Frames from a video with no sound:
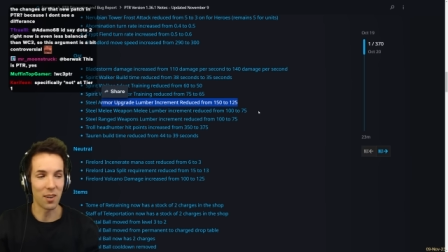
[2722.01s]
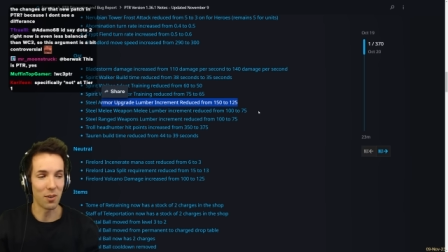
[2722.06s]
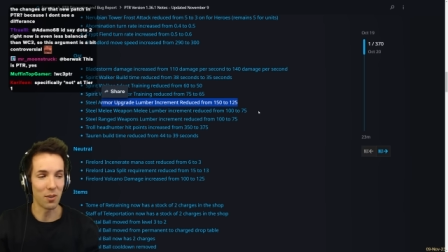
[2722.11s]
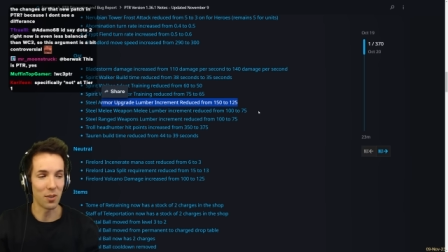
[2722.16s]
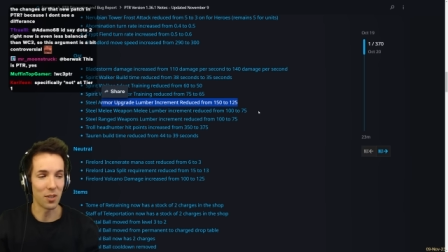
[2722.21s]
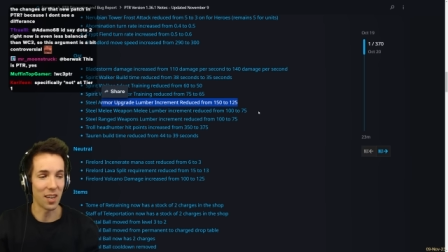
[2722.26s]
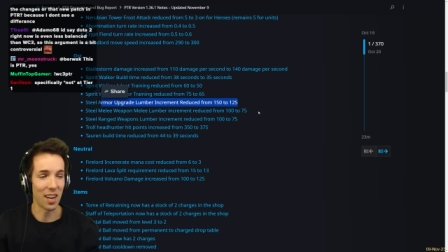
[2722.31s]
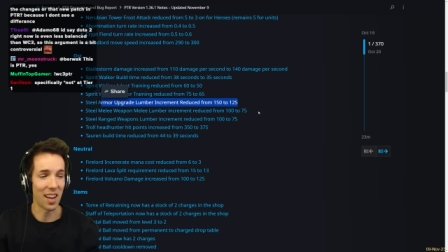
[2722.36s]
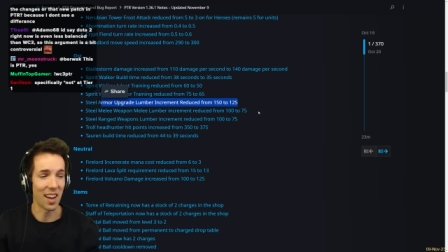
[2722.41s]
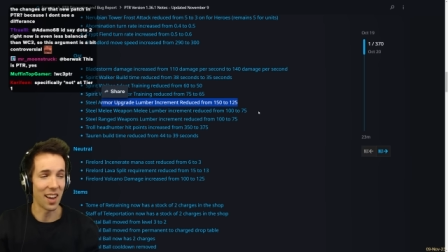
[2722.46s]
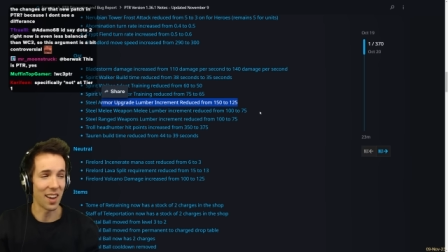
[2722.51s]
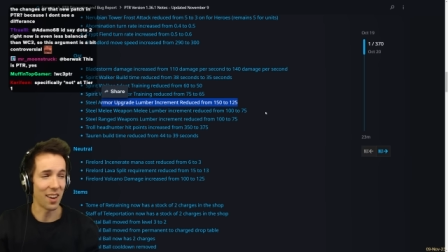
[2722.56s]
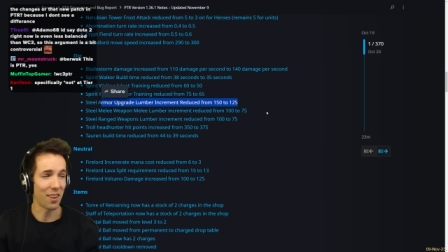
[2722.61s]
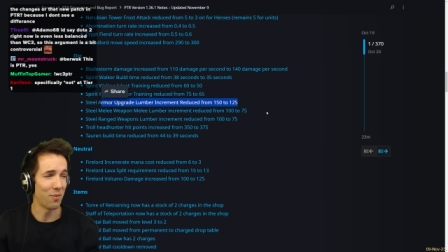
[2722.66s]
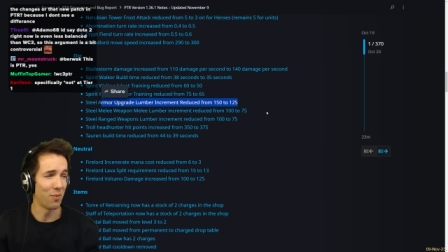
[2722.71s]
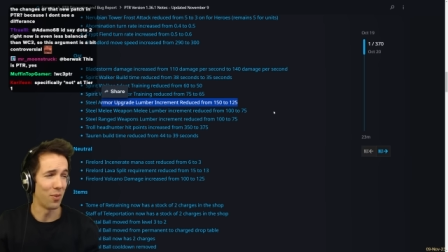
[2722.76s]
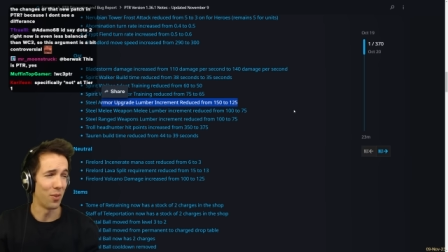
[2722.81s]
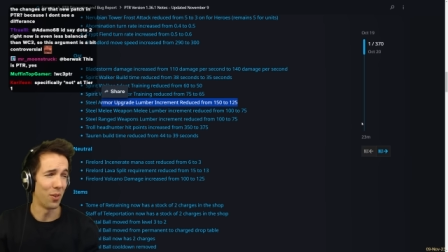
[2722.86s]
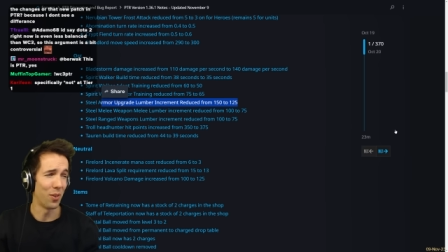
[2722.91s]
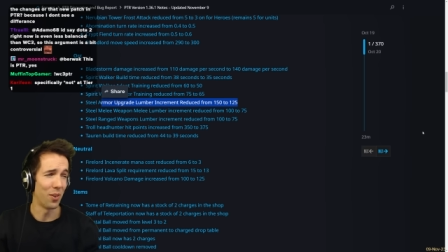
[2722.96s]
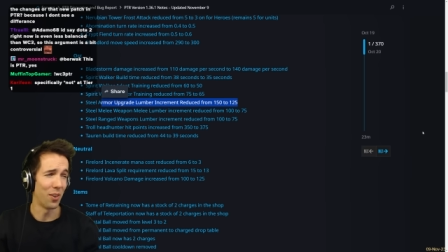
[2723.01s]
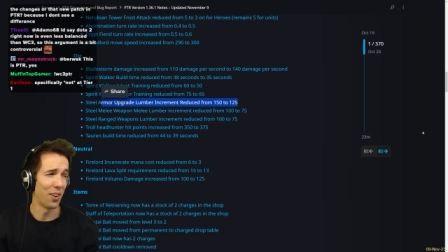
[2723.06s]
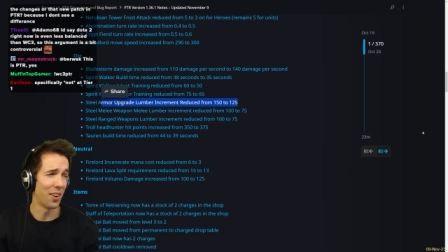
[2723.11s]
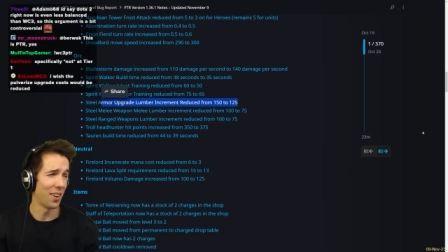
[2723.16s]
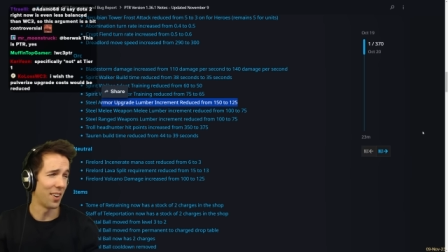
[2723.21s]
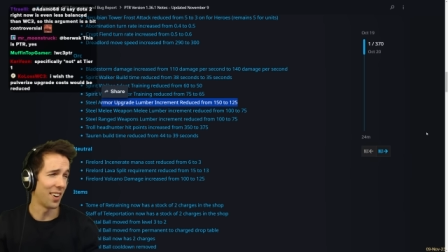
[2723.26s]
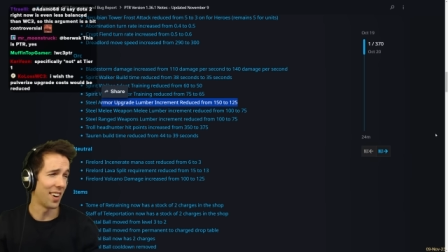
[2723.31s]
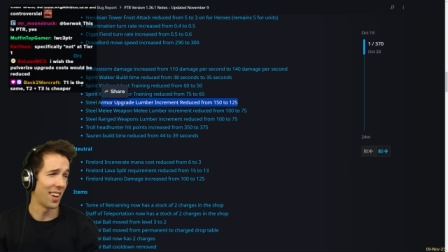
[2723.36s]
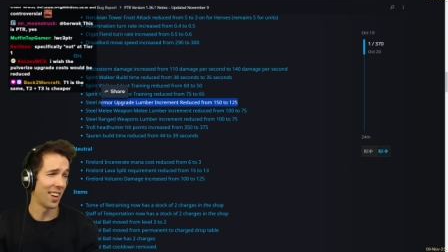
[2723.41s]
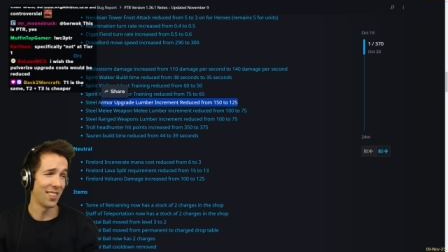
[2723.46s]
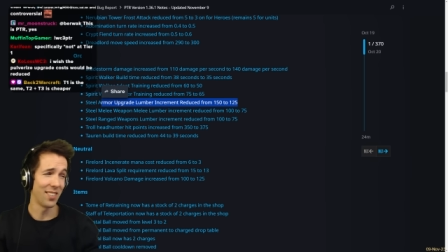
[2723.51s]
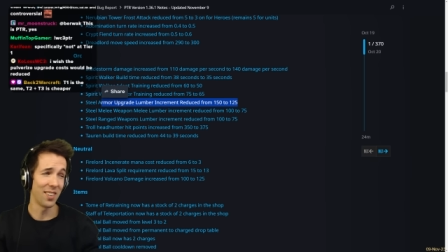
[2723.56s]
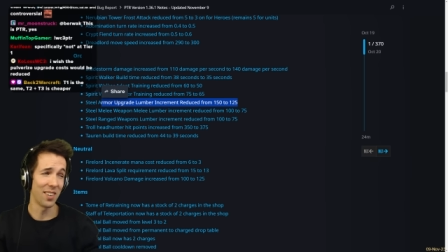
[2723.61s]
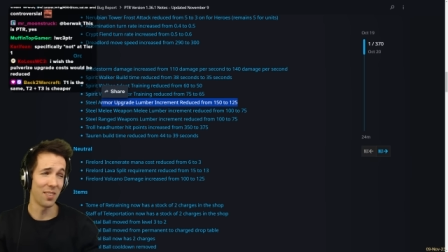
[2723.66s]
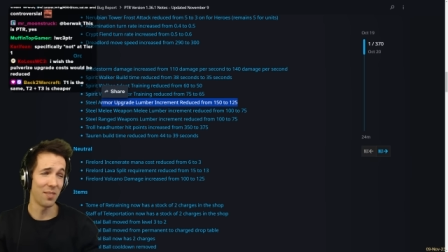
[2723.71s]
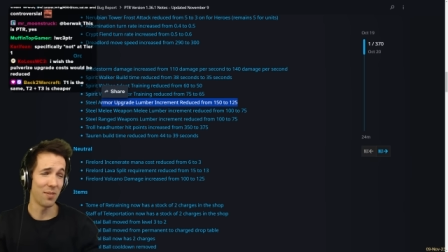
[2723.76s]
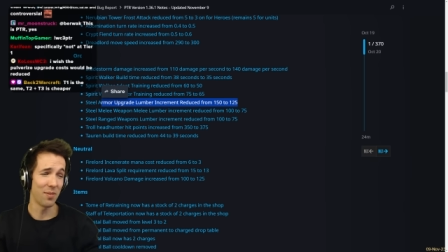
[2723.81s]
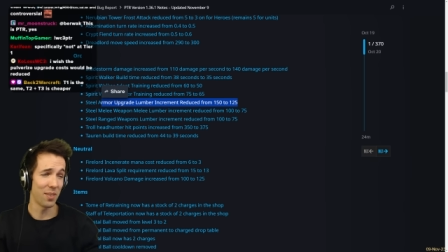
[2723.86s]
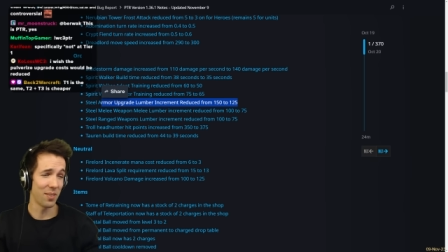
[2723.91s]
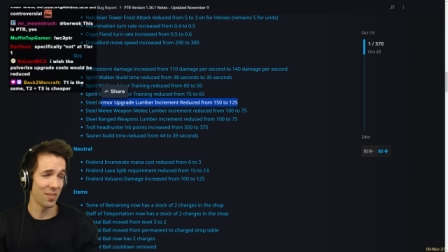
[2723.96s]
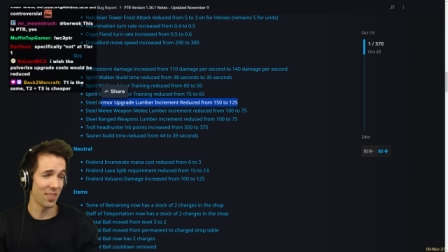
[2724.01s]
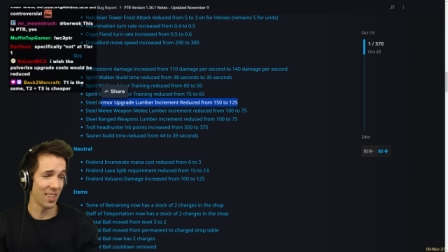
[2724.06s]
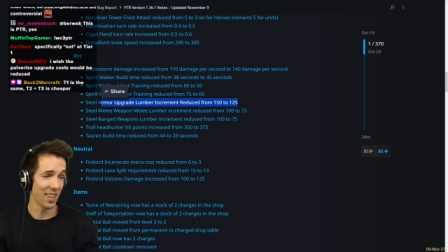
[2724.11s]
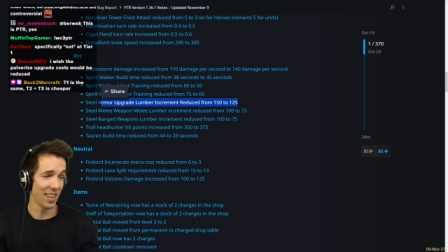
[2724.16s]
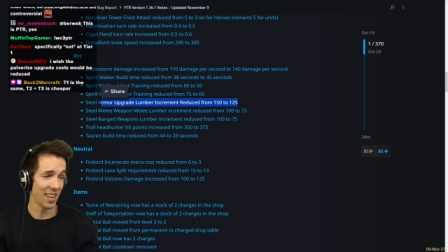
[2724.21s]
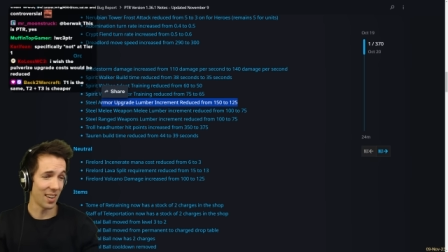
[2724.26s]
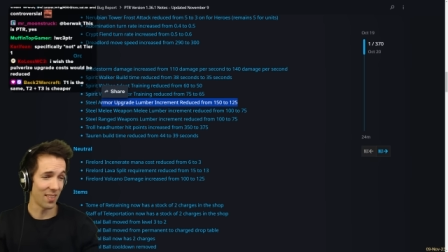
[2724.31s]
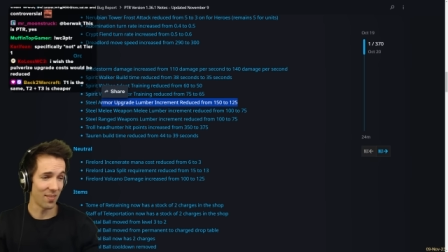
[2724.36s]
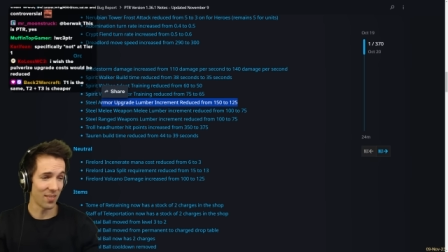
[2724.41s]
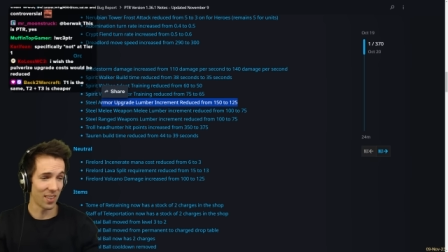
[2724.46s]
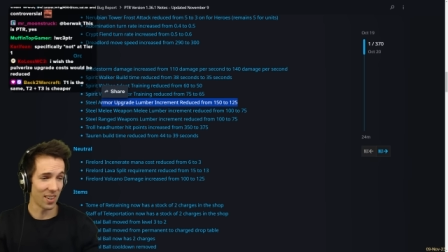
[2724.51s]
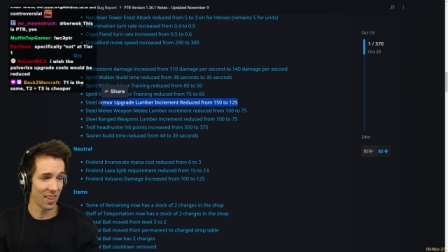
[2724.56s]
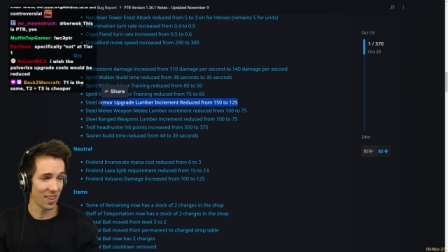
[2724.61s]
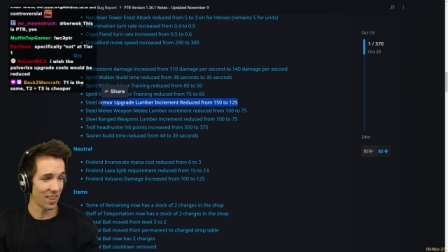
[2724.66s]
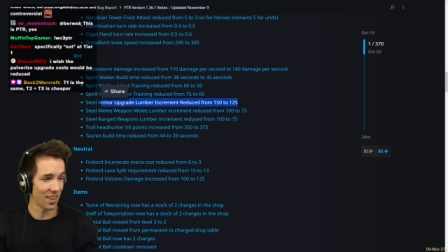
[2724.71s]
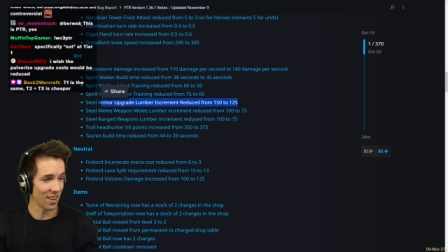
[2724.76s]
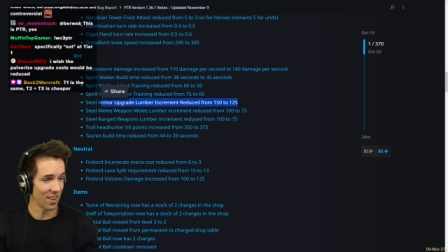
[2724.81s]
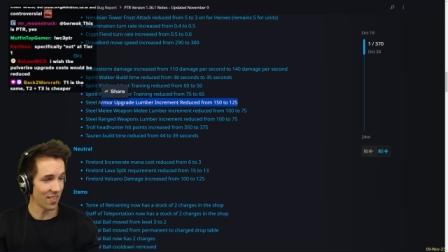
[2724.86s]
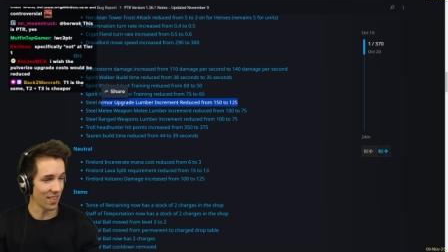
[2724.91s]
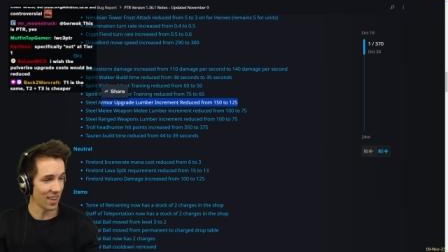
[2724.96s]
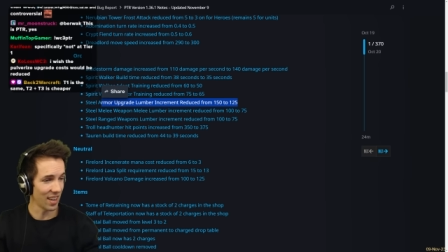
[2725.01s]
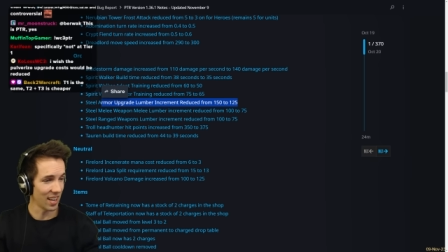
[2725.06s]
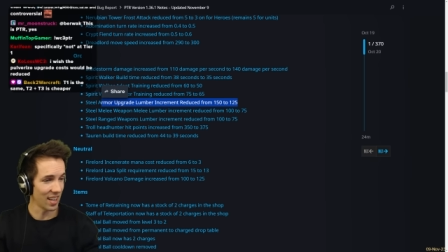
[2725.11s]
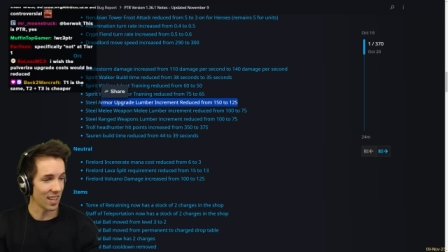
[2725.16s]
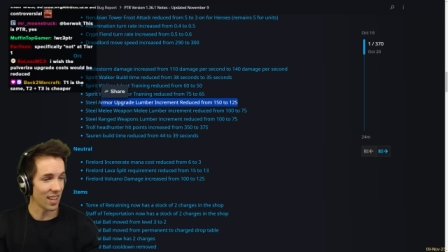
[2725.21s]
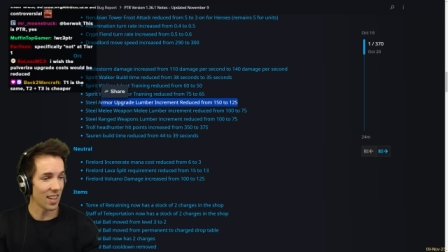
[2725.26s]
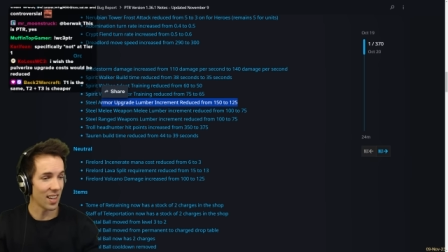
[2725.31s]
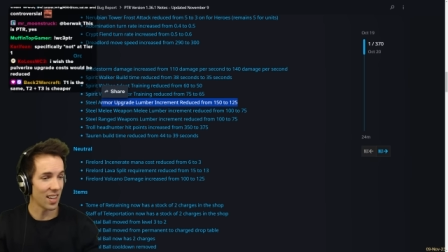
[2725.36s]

costs like 450 lumber normally